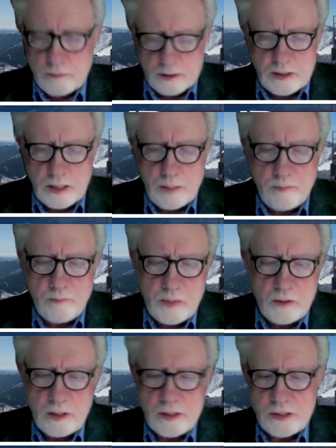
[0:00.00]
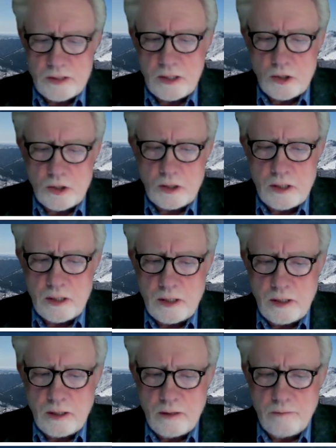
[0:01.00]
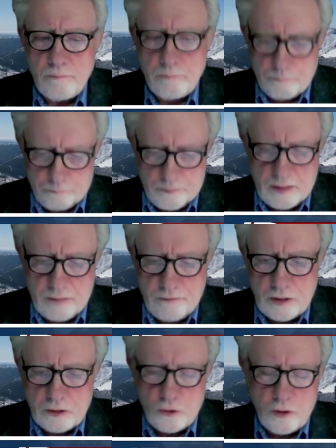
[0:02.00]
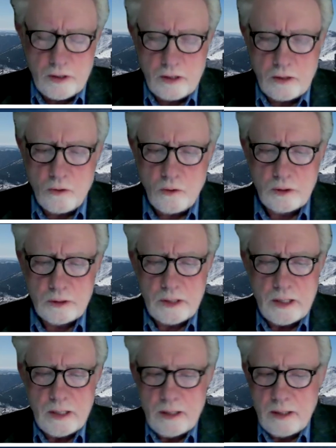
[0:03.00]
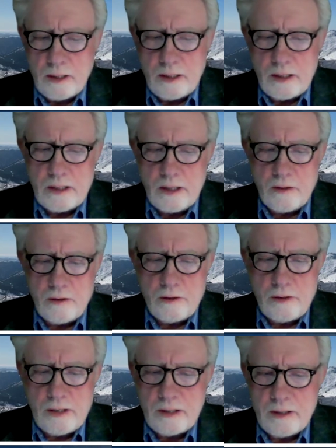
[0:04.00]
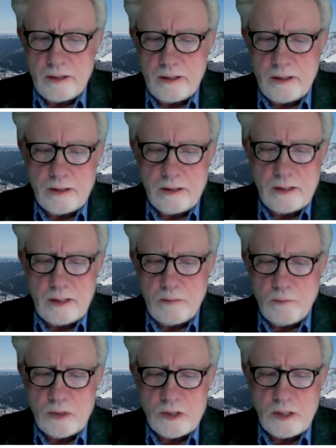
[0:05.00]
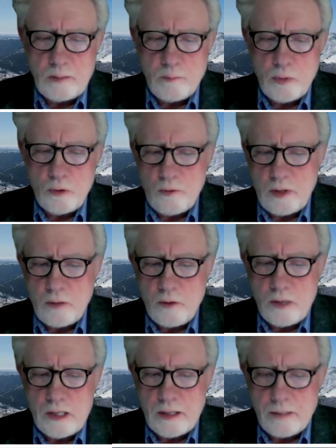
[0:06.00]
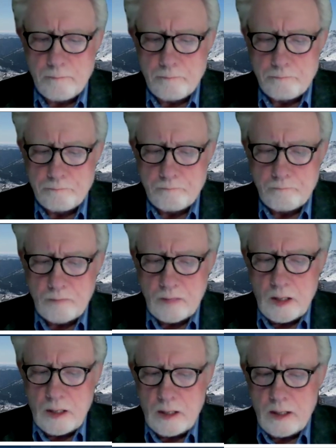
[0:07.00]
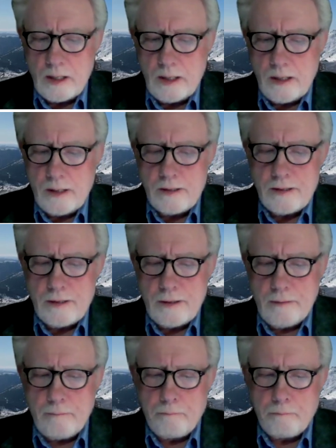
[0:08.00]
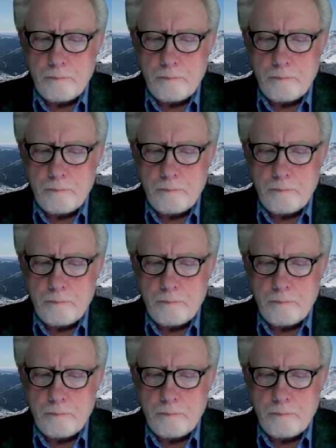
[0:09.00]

type of mineralization that Victoria Gold encountered and that we see at Brewery Creek. And